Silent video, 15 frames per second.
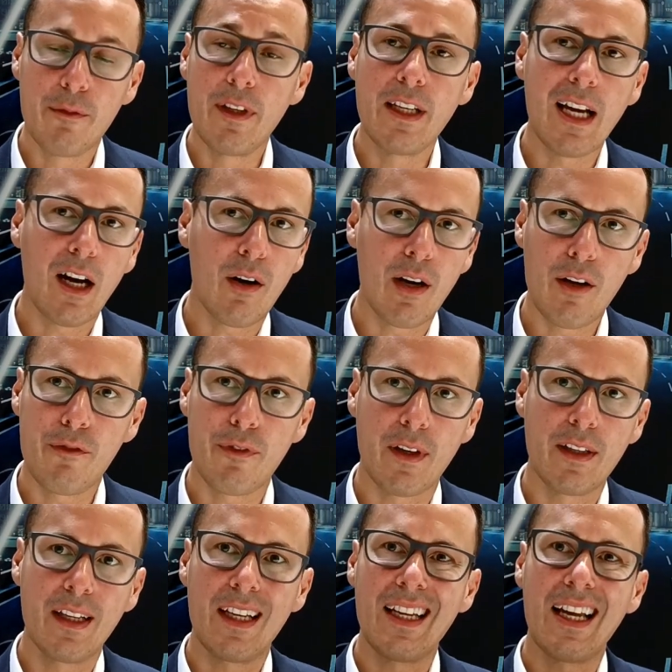we now have
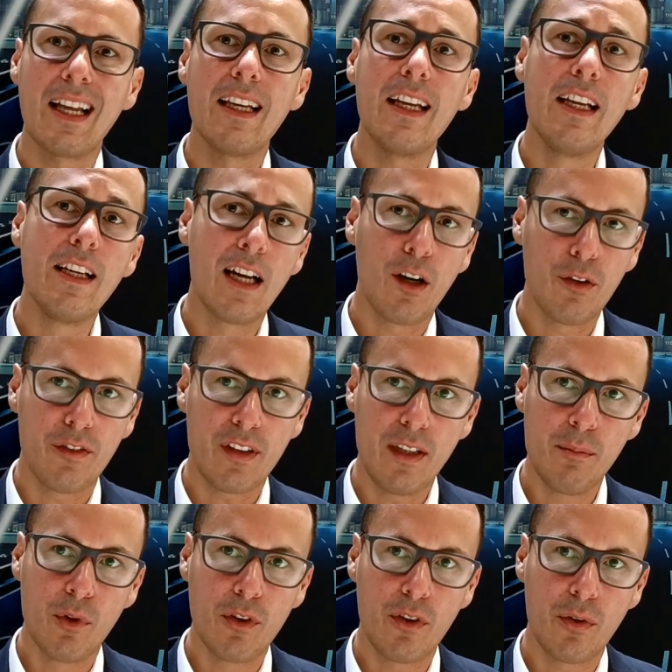an in-house
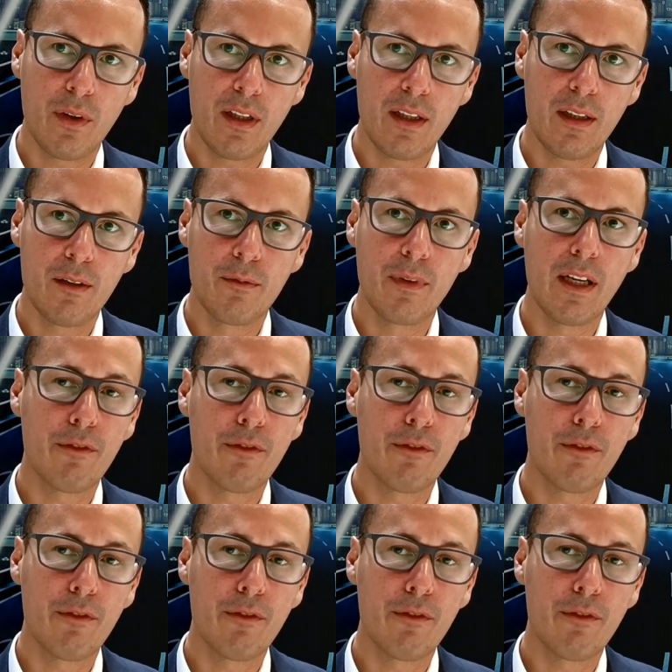e-motor,